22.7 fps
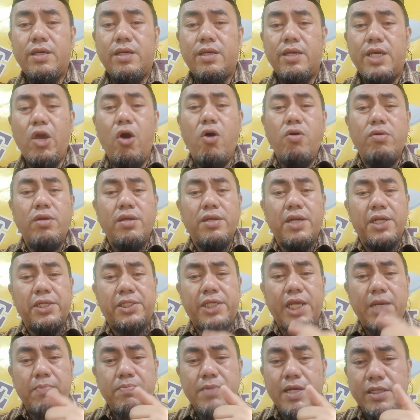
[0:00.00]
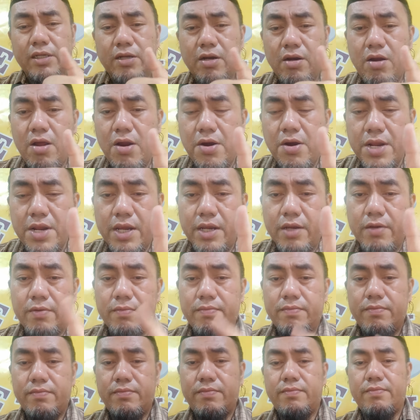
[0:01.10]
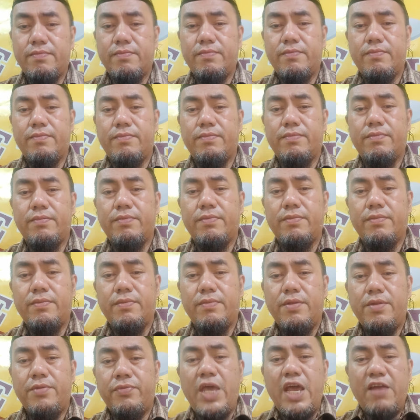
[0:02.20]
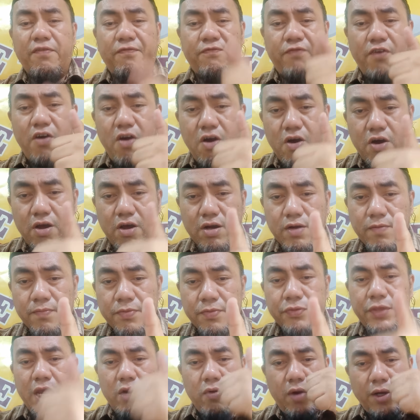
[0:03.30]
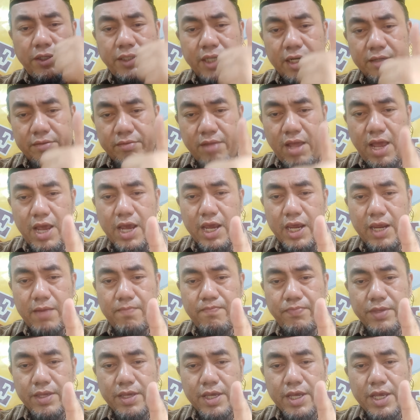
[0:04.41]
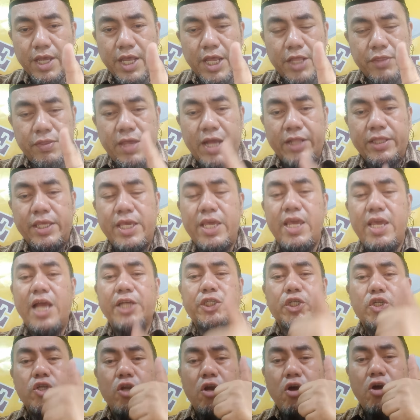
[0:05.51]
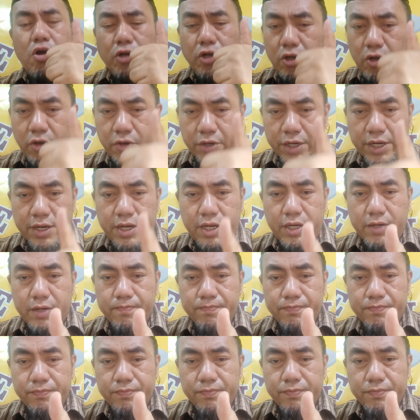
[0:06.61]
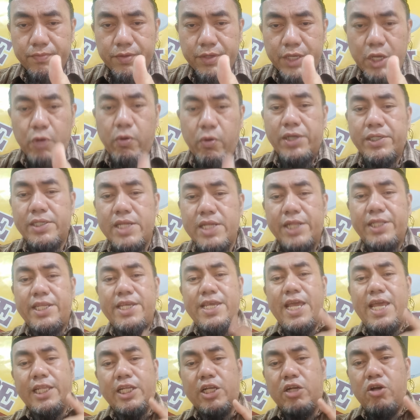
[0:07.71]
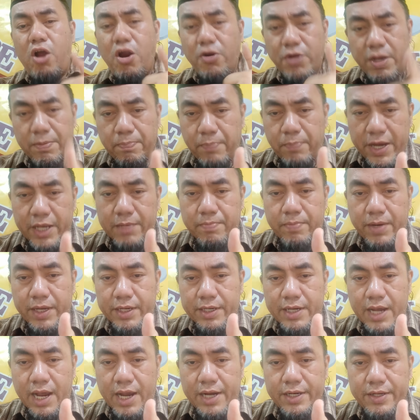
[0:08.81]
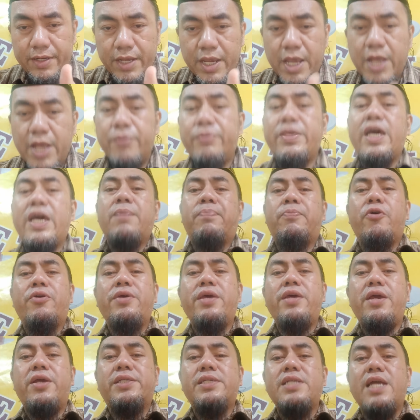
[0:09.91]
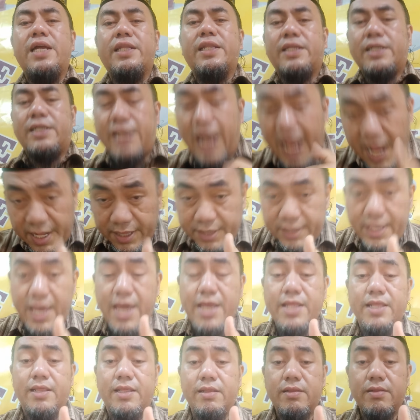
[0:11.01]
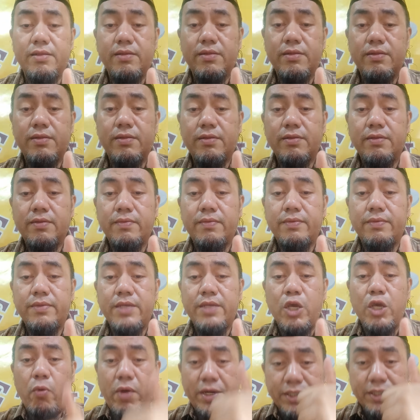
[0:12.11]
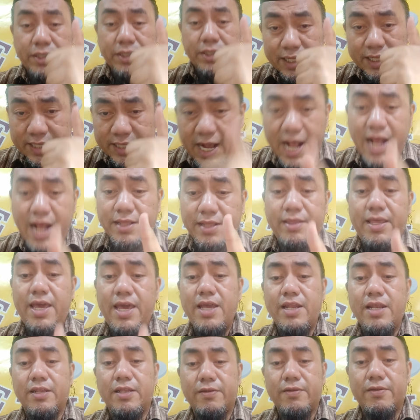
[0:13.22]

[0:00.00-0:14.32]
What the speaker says: he only received that glory. Therefore, there was a time that he has no glory. He was not yet glorified by God. Therefore, he is not God then. He was not God then.